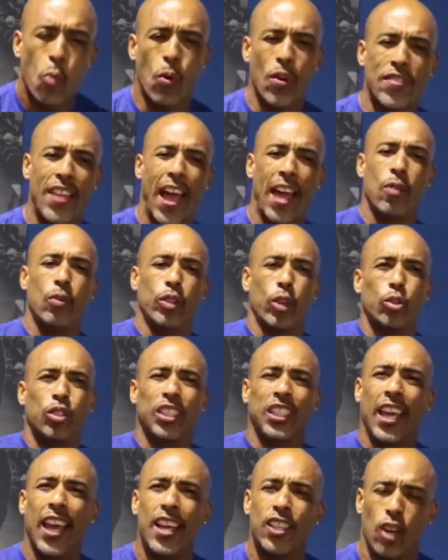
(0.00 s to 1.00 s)
when
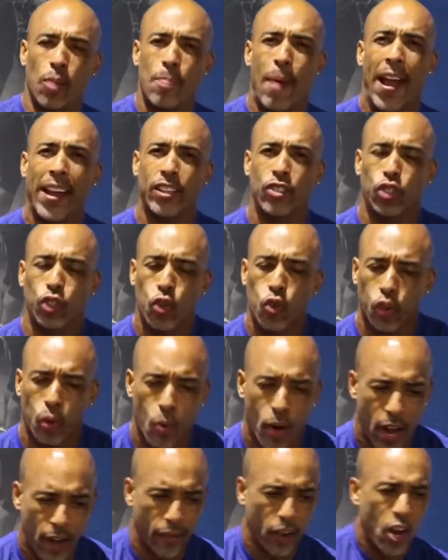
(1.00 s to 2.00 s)
those kids are back in school
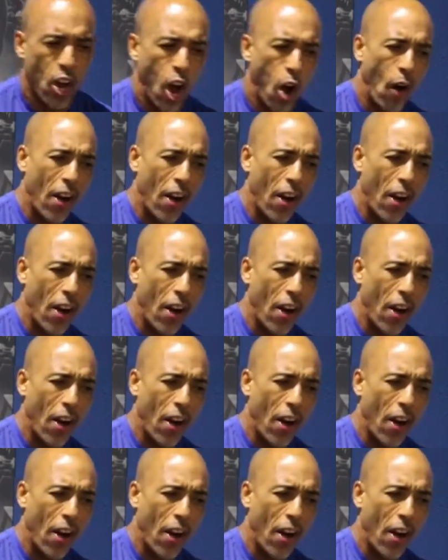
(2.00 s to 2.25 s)
or whatever.